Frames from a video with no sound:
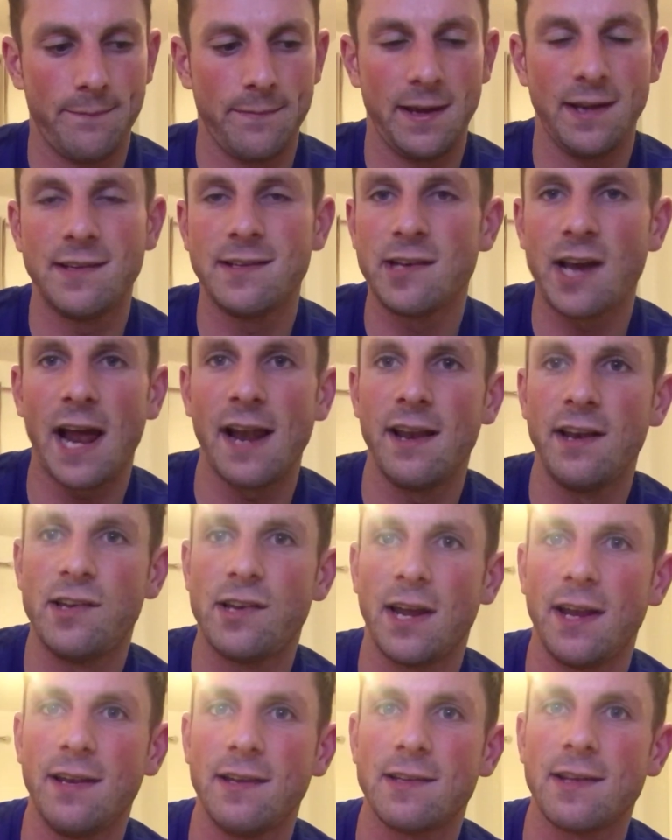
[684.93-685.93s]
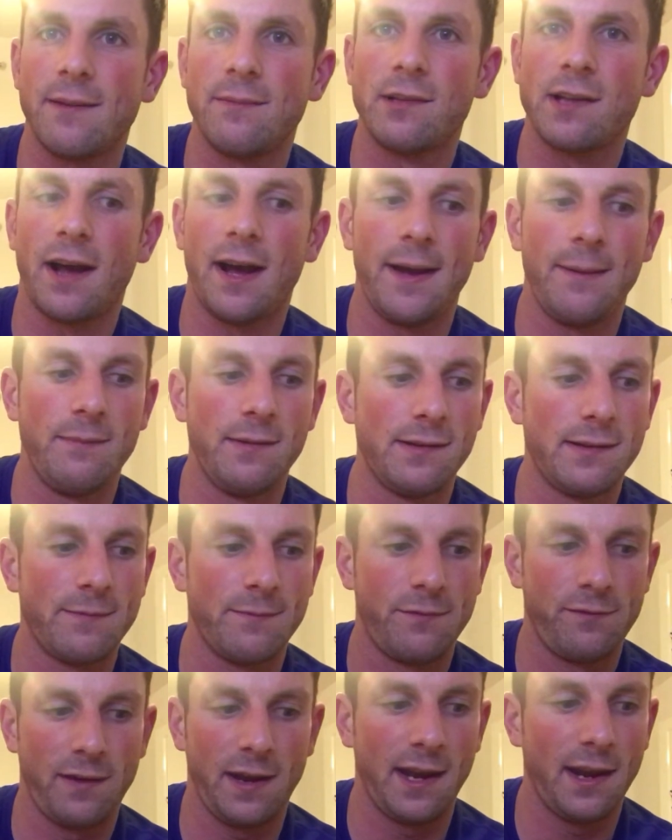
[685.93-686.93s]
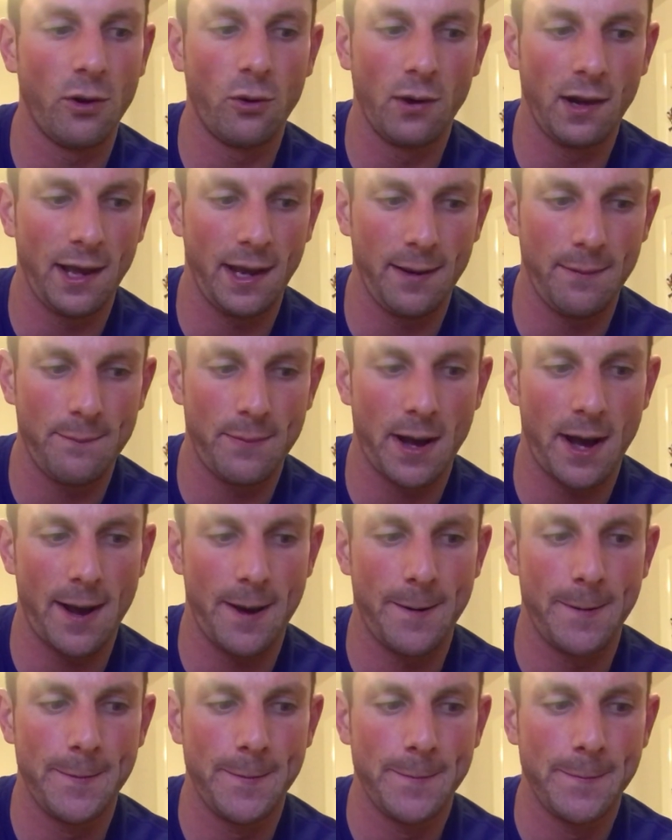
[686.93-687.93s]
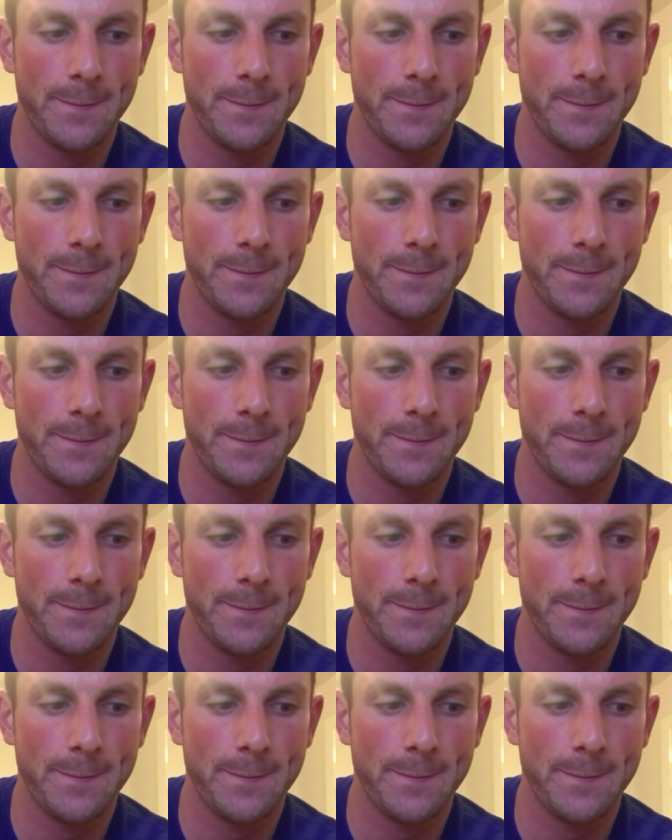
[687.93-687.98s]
It's challenging sometimes, fitting it all in, but